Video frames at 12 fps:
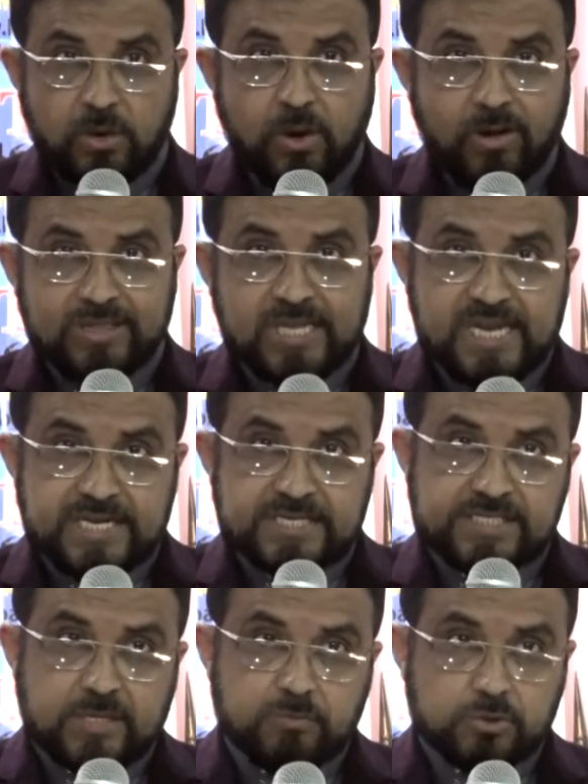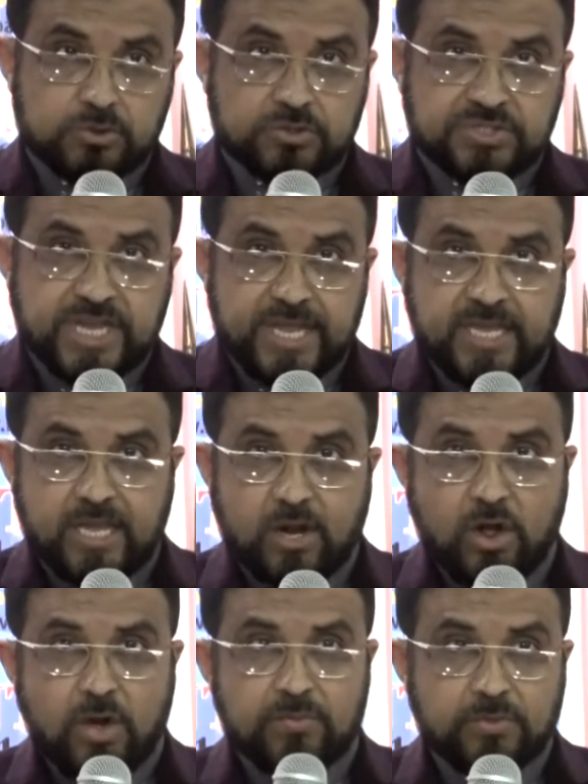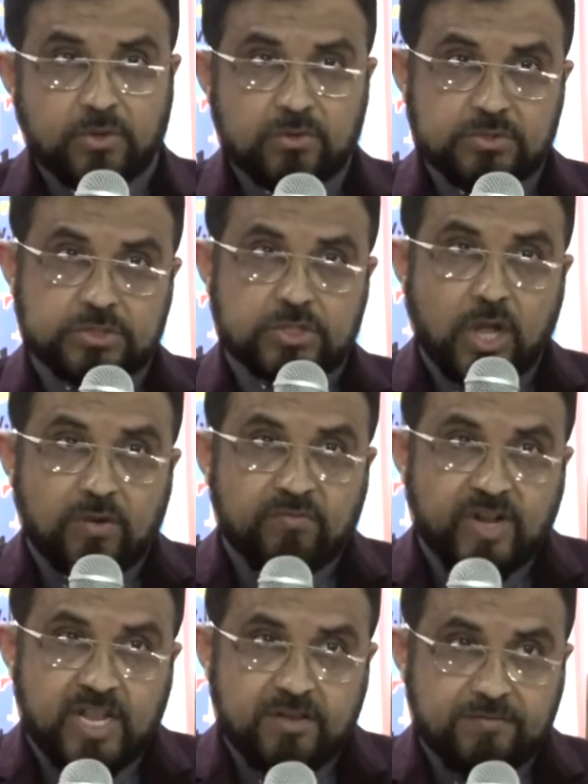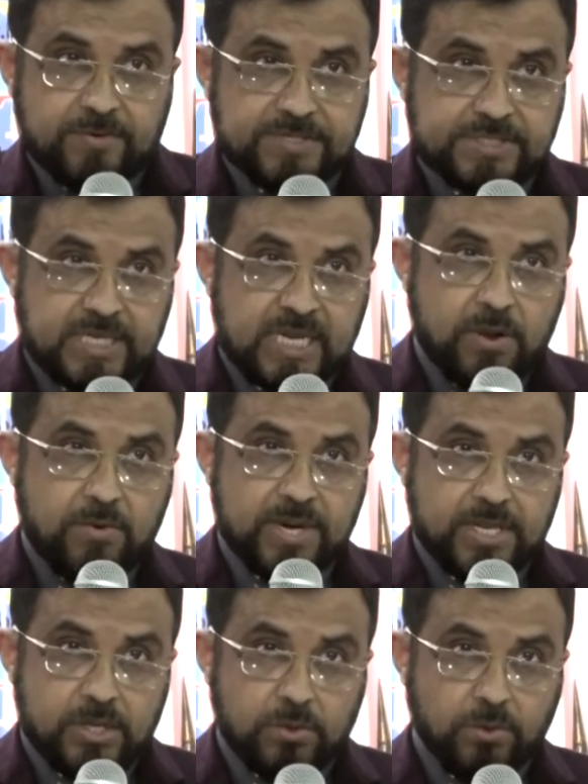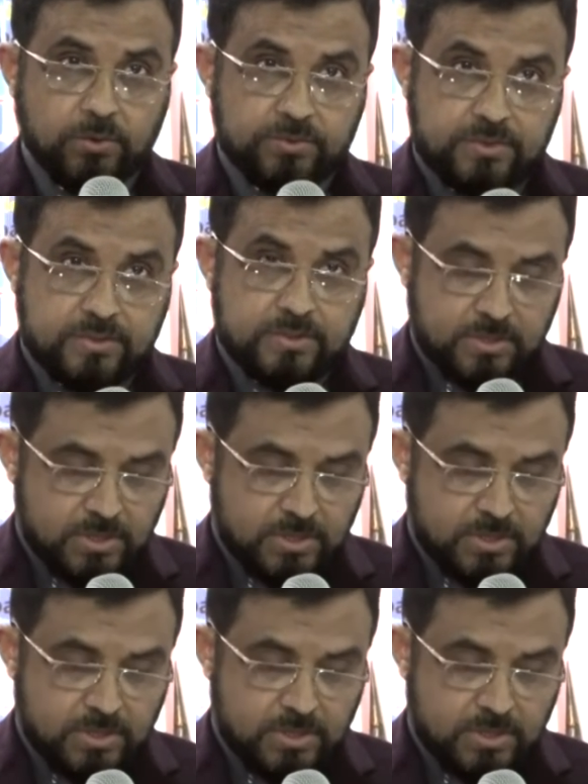All the leaders are supposed to take care of those non-believers and our youth